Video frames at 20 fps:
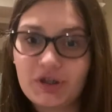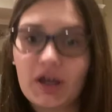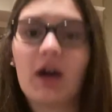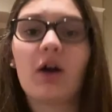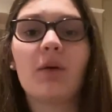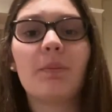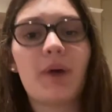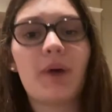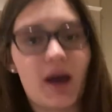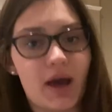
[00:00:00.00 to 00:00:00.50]

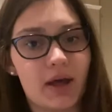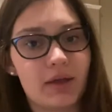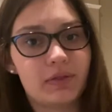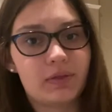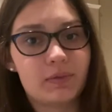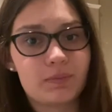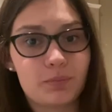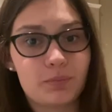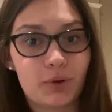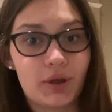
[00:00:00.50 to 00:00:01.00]
help us
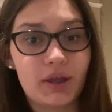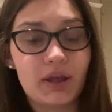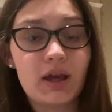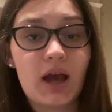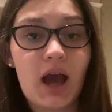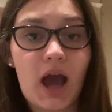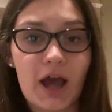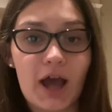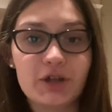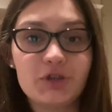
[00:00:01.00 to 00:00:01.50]
bring
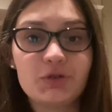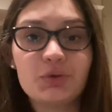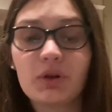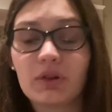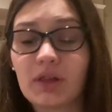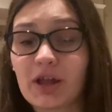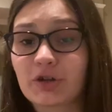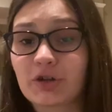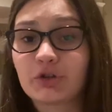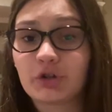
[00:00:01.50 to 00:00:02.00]

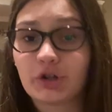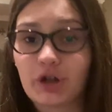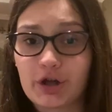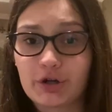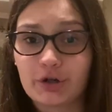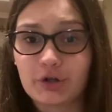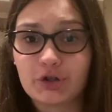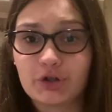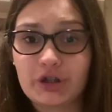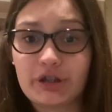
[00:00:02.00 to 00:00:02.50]
hydroelectric
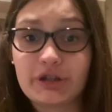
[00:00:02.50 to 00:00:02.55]
energy